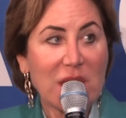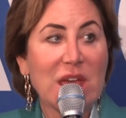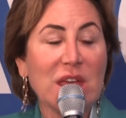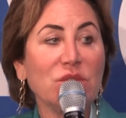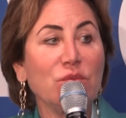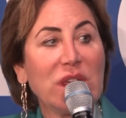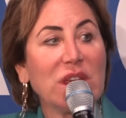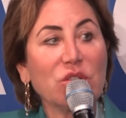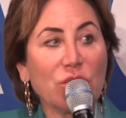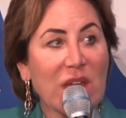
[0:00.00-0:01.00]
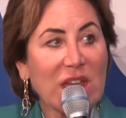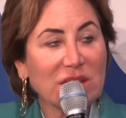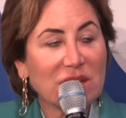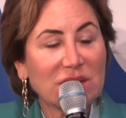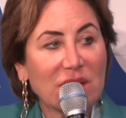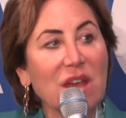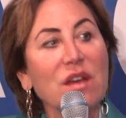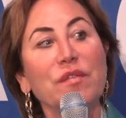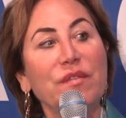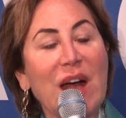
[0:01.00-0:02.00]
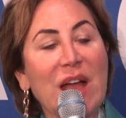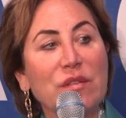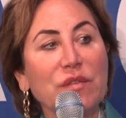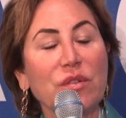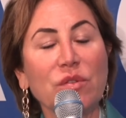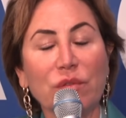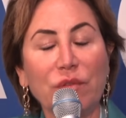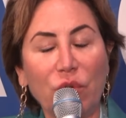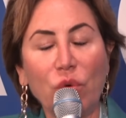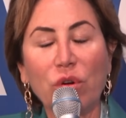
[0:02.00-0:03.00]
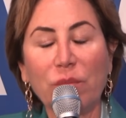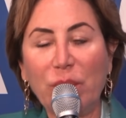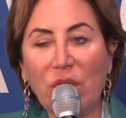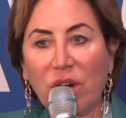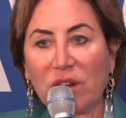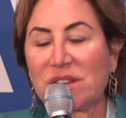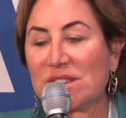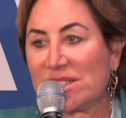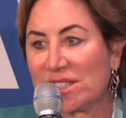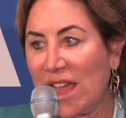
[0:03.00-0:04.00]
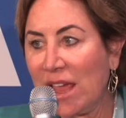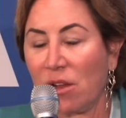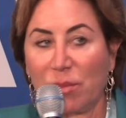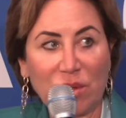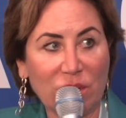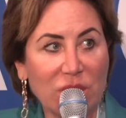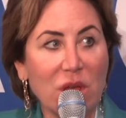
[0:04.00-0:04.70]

And we created a 5 or 4-part scalable